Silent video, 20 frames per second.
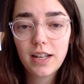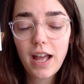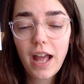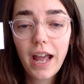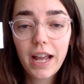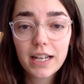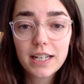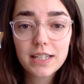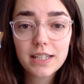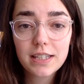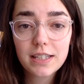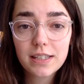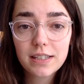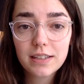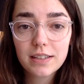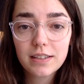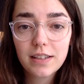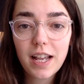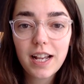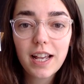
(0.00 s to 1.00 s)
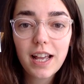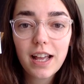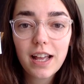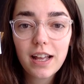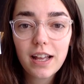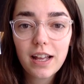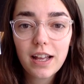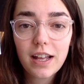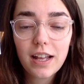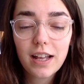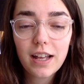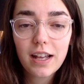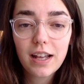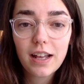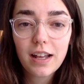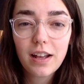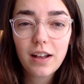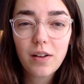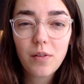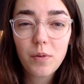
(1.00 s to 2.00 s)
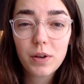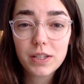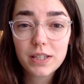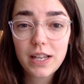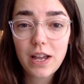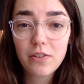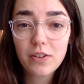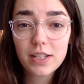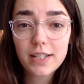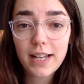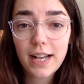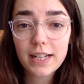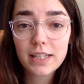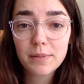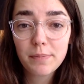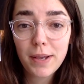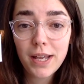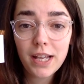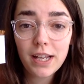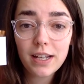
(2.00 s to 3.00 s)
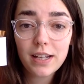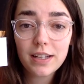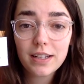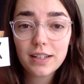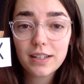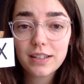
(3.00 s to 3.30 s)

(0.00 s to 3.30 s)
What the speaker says: X. Like, what sound does X make?